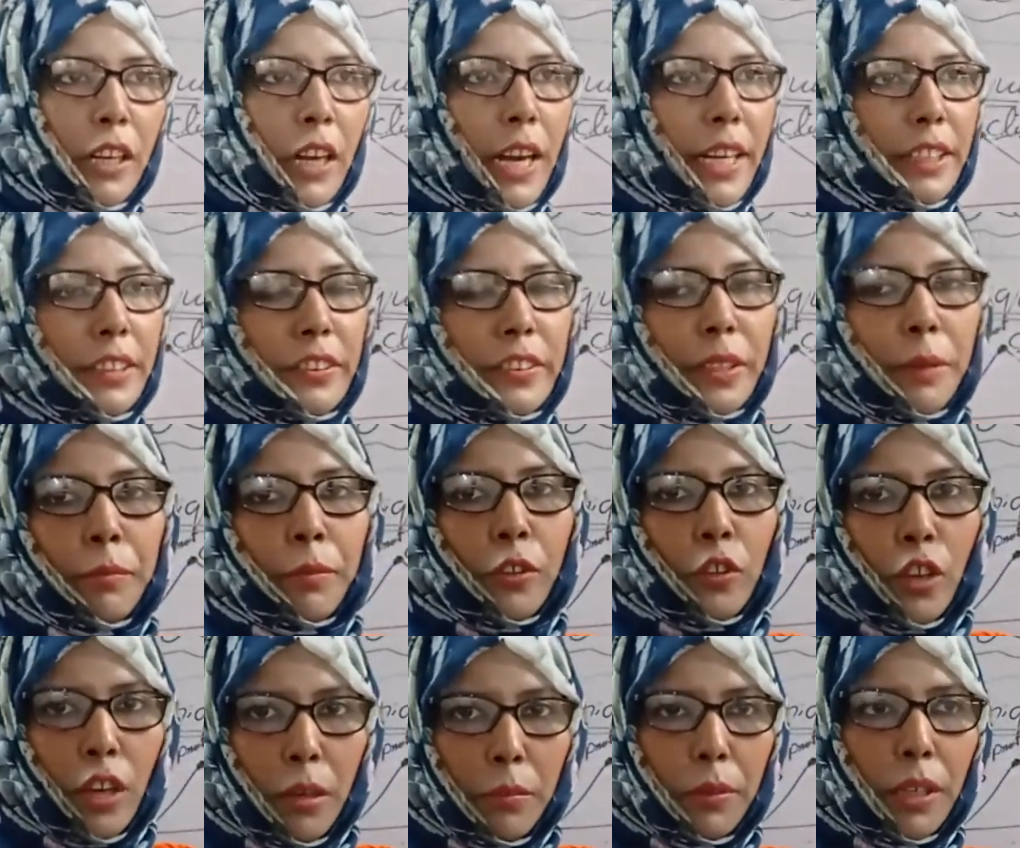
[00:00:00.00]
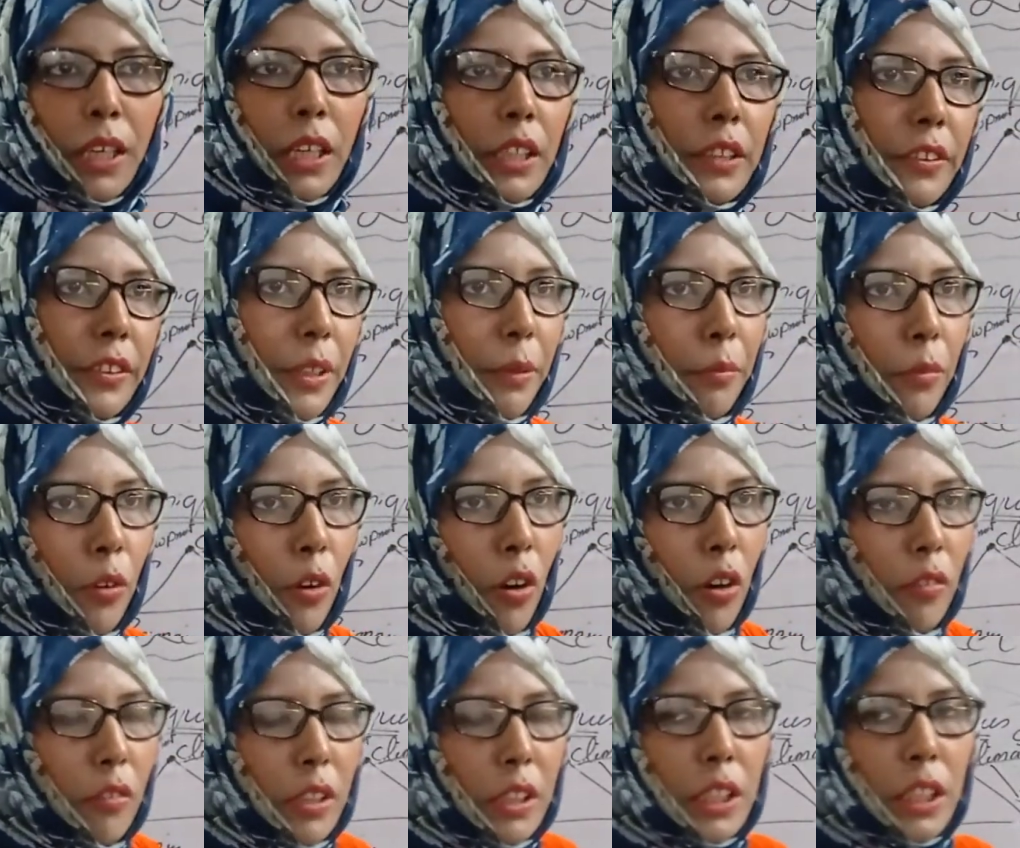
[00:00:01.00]
write some drama, some
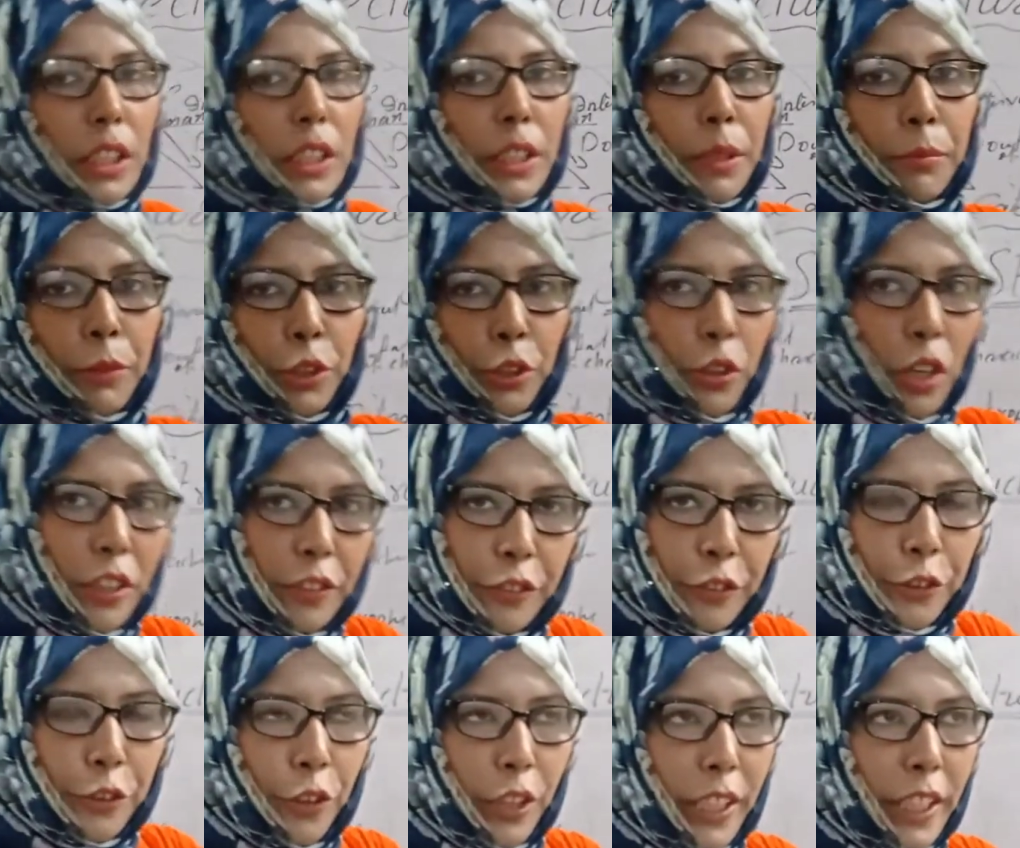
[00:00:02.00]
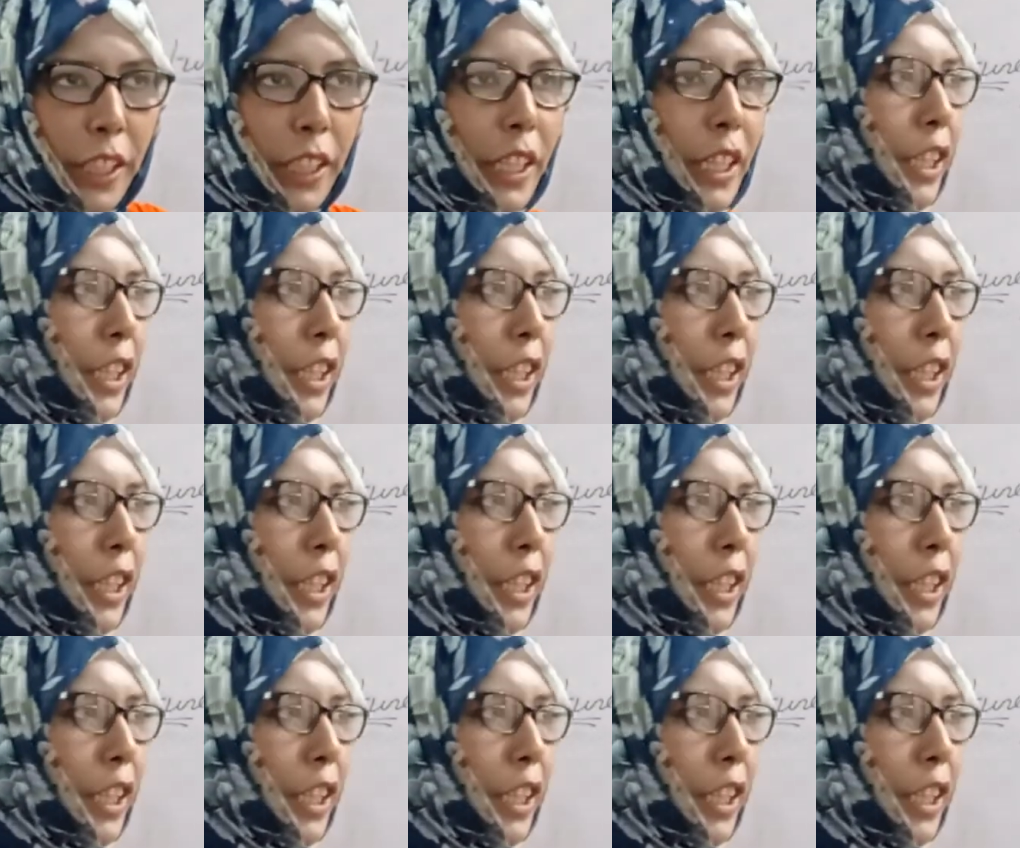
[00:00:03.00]
novel, some short story,